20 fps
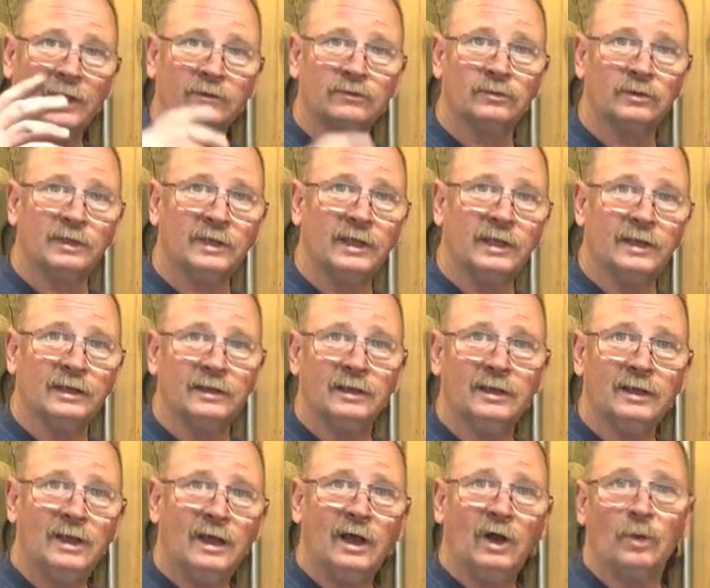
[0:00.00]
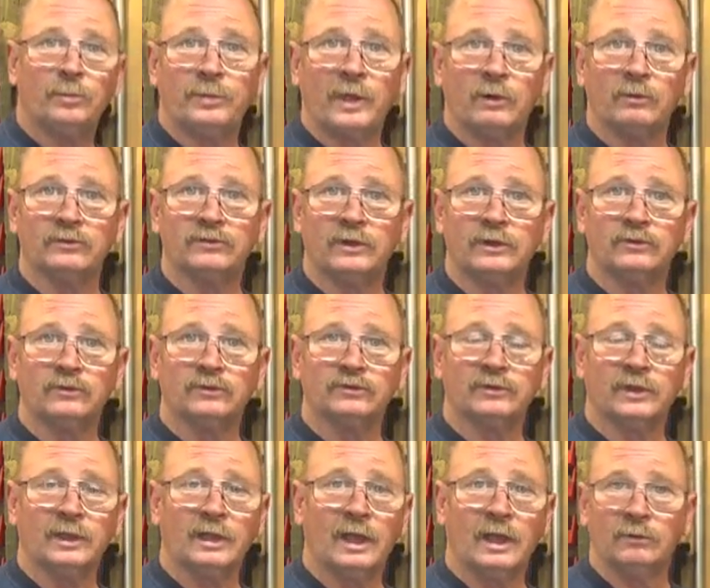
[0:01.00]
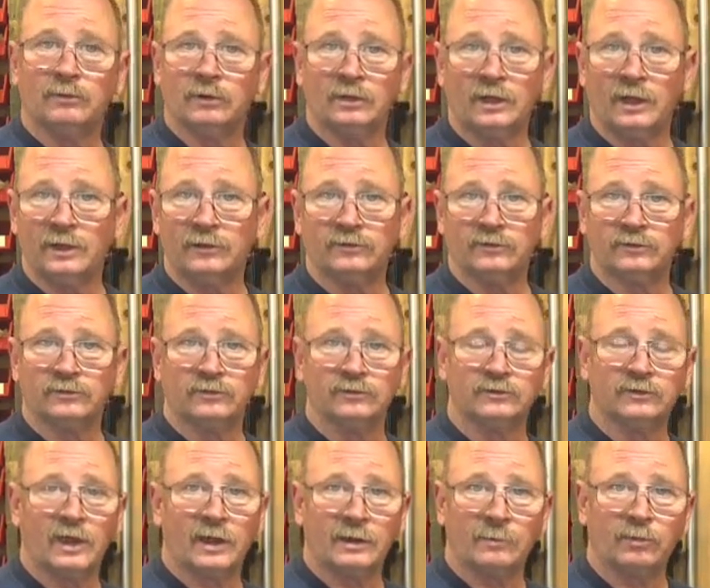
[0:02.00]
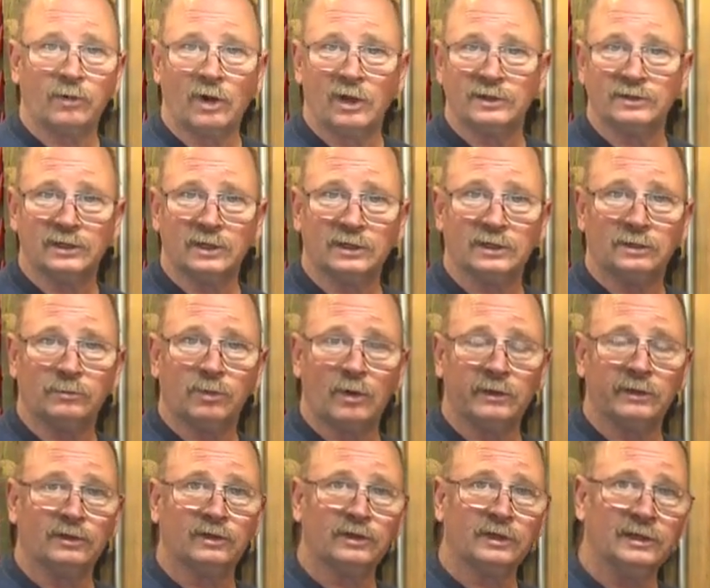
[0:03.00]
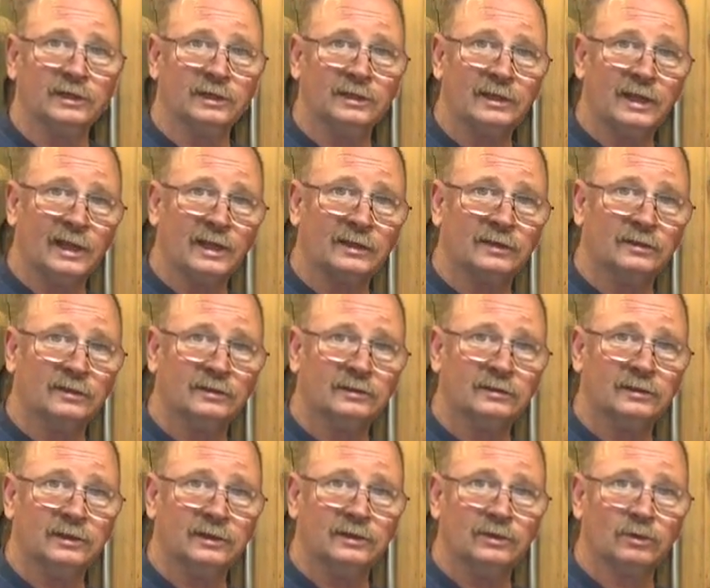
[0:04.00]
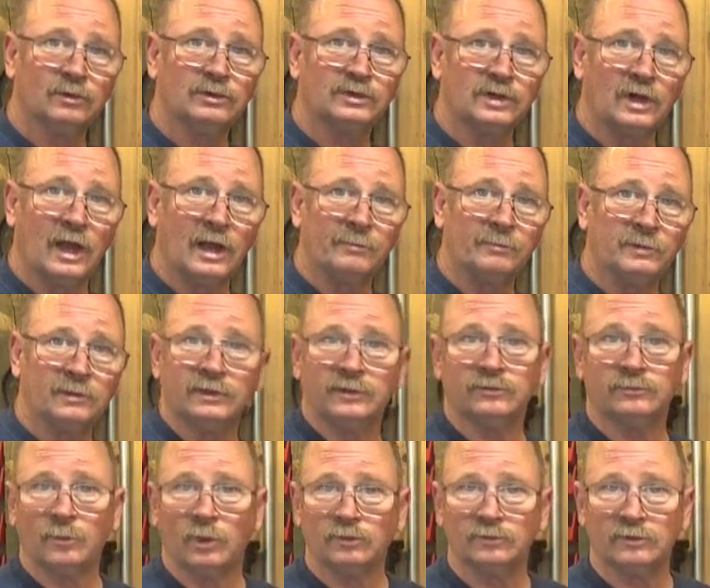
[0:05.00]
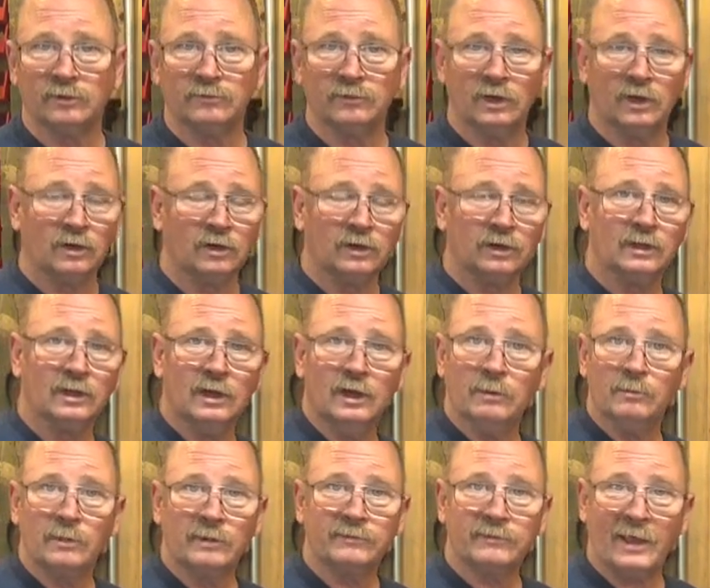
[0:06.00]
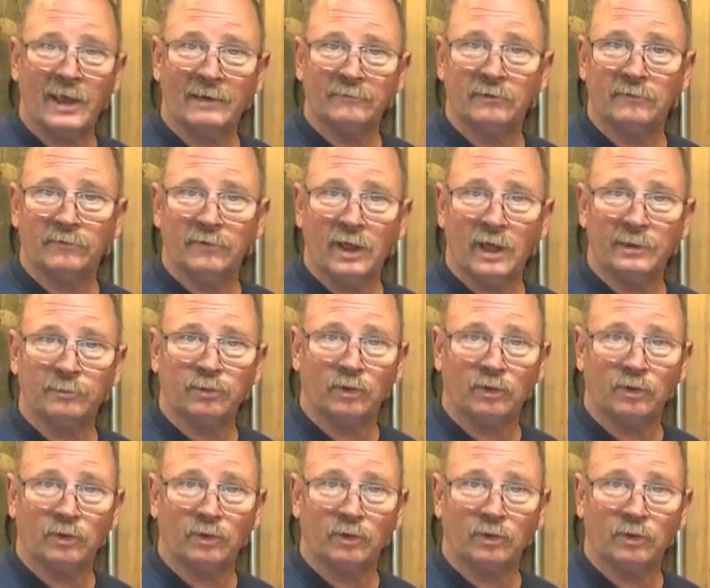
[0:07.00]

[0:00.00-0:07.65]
that's really it. Hope that was interesting. I realize this is not a project you're probably looking to tackle in your shop, at least most of you aren't, but if you have a fly